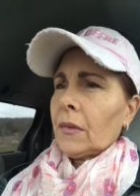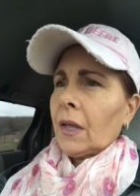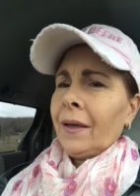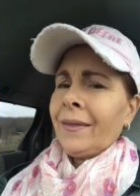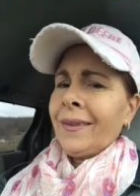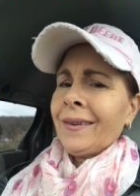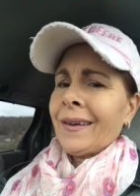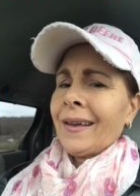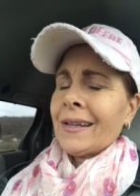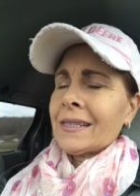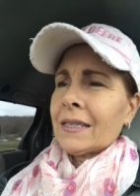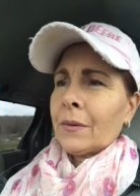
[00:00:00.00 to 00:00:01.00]
I think I
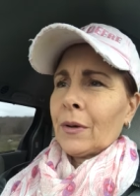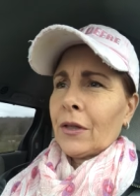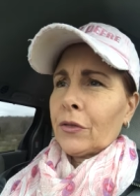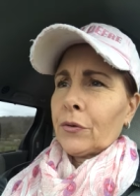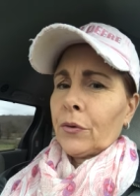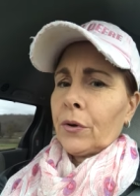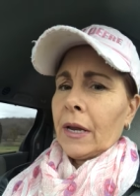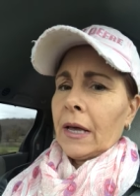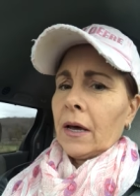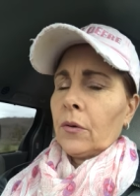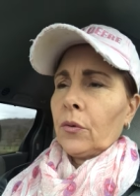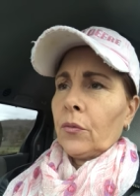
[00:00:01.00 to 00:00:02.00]
had some, I threw it
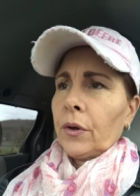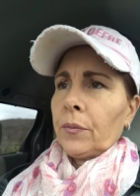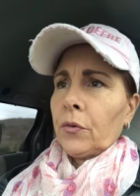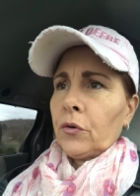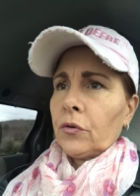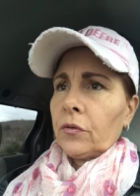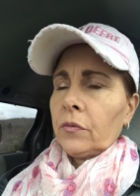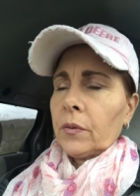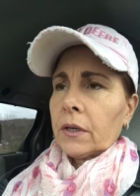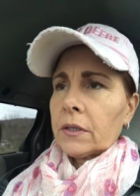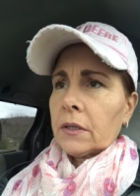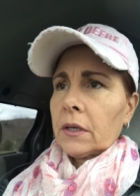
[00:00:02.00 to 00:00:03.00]
out when we moved
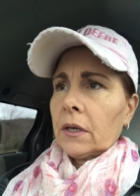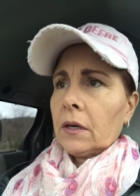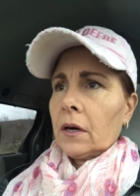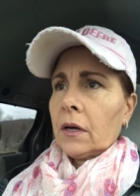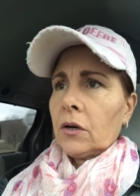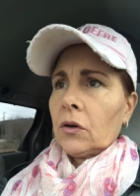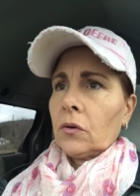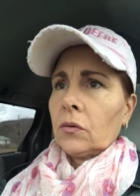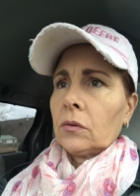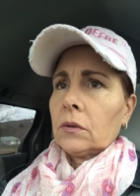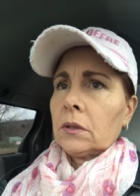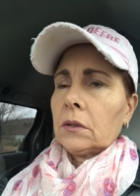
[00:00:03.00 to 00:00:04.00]
because it had gotten old.